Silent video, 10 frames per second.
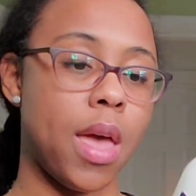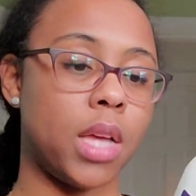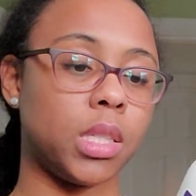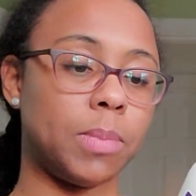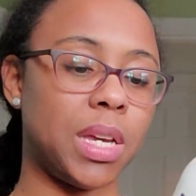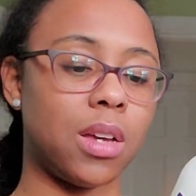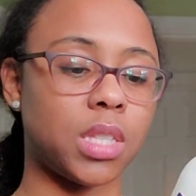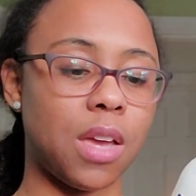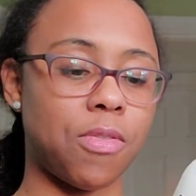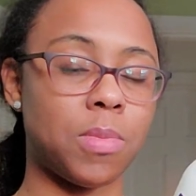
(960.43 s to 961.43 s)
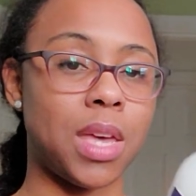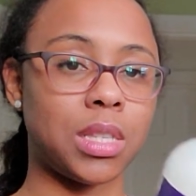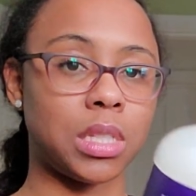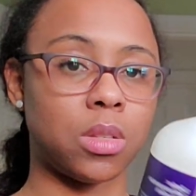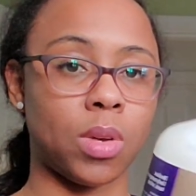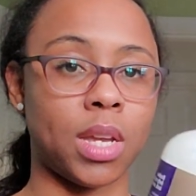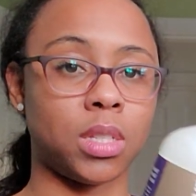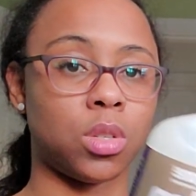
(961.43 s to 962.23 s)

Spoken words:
But aside from that, this is okay.